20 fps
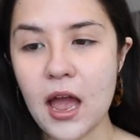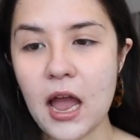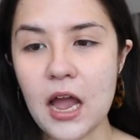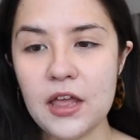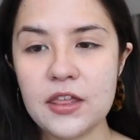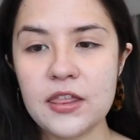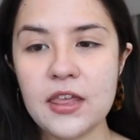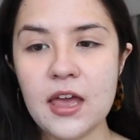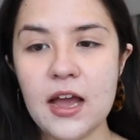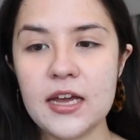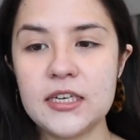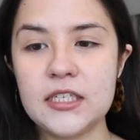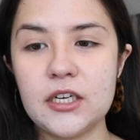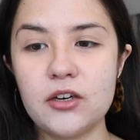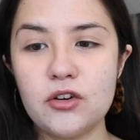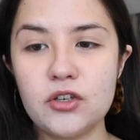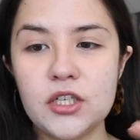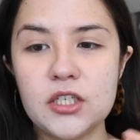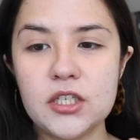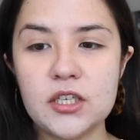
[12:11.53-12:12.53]
I think the
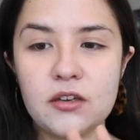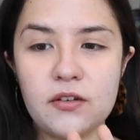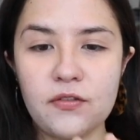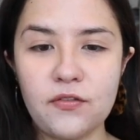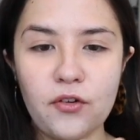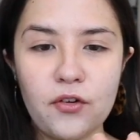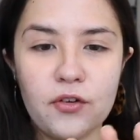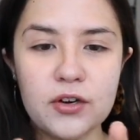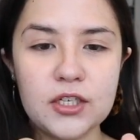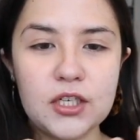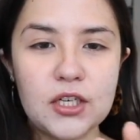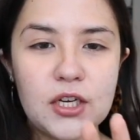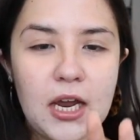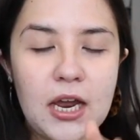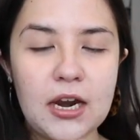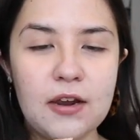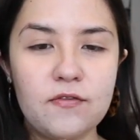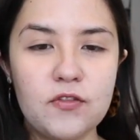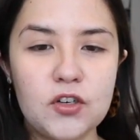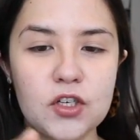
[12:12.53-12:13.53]
idea is just for it to
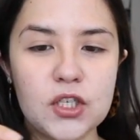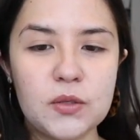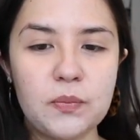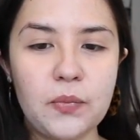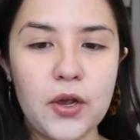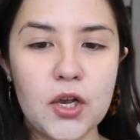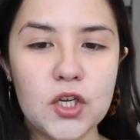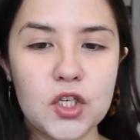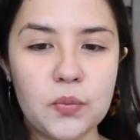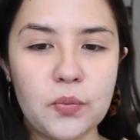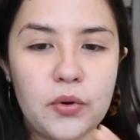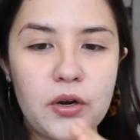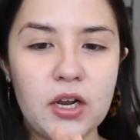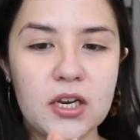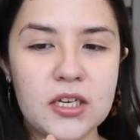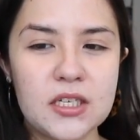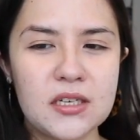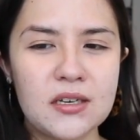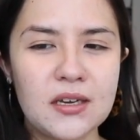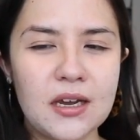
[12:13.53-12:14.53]
kind of disperse the
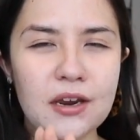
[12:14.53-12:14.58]
product